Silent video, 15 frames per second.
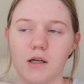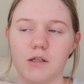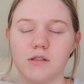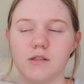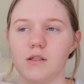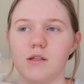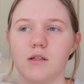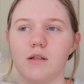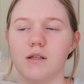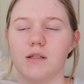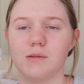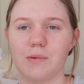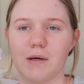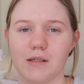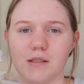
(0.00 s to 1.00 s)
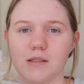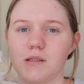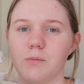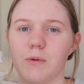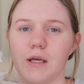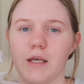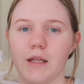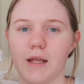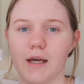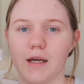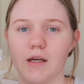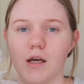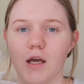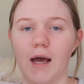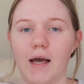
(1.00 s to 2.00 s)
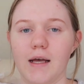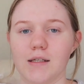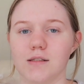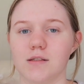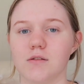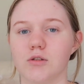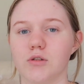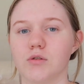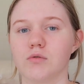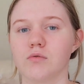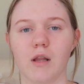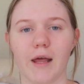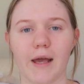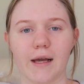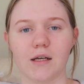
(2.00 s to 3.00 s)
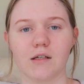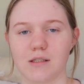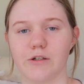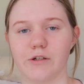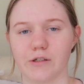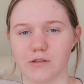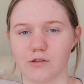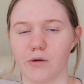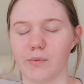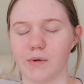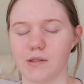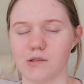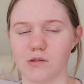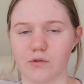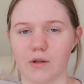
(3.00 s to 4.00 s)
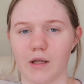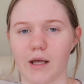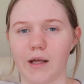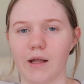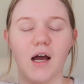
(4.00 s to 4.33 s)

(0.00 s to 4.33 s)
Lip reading: I just didn't expect it to be like as like serious topics and all that.